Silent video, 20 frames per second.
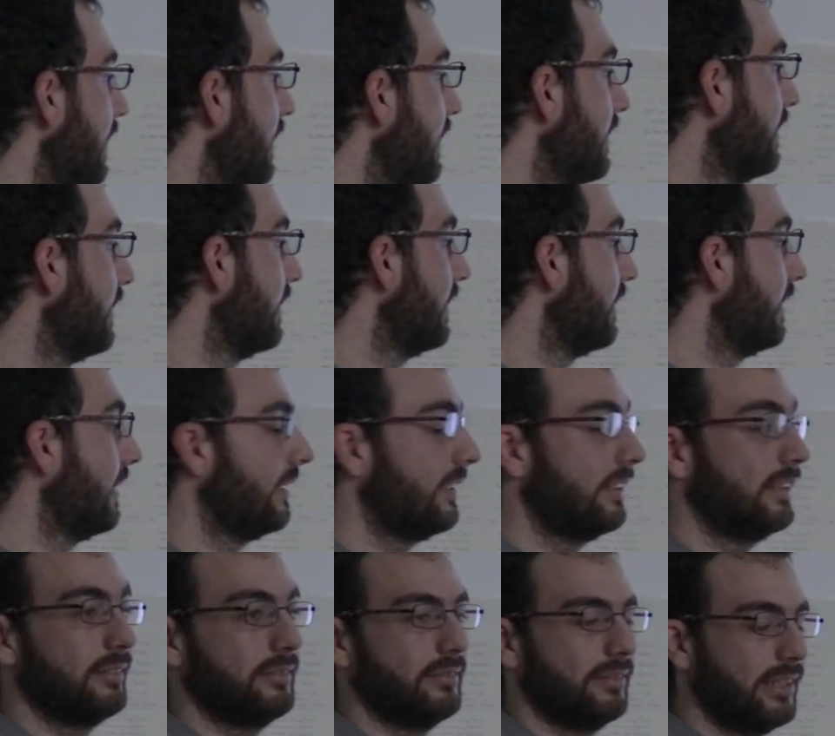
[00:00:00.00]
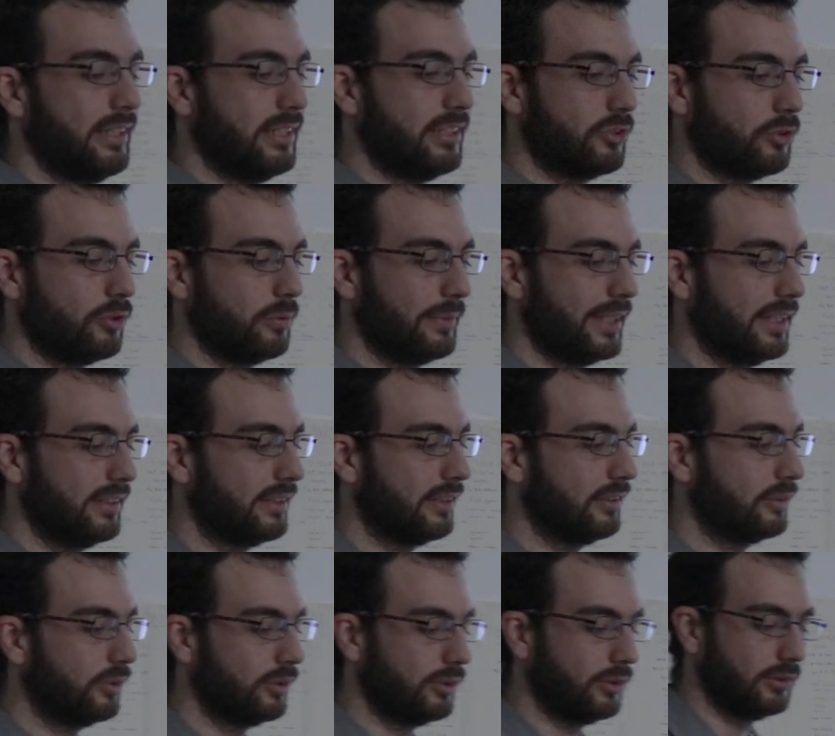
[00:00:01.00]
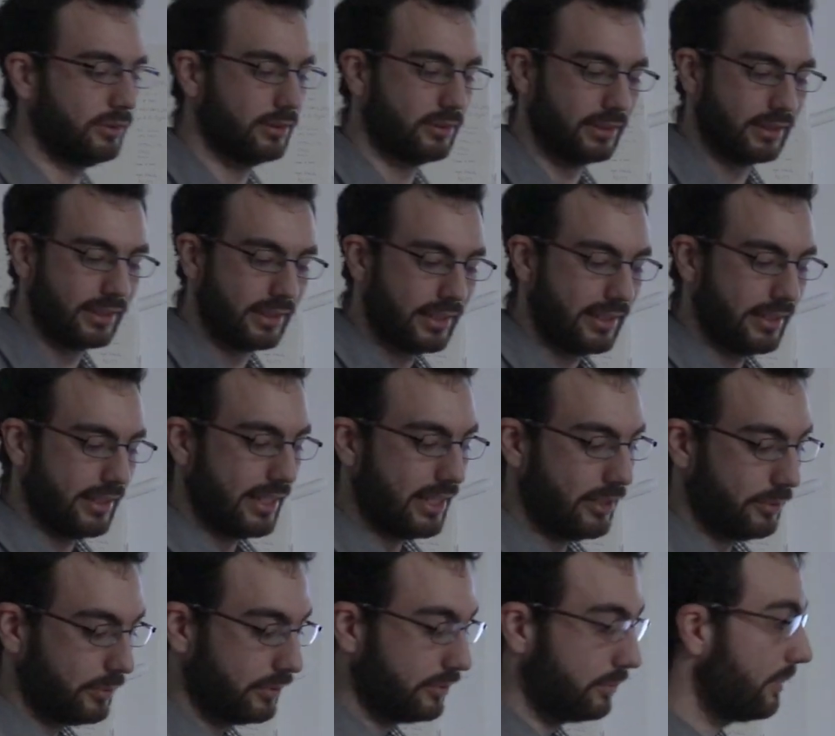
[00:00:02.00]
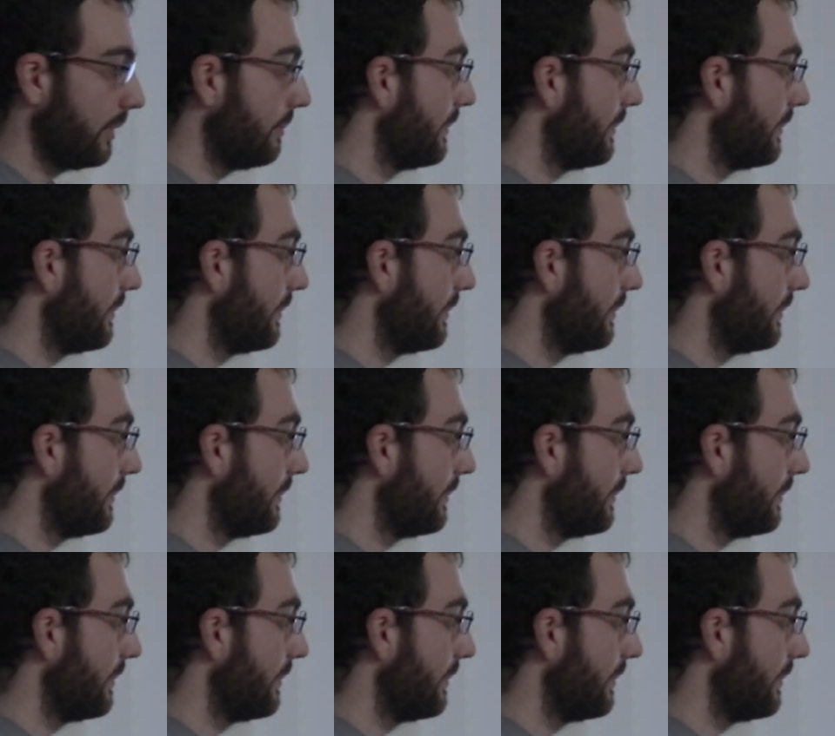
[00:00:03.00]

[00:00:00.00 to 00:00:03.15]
an instrumental goal. Now what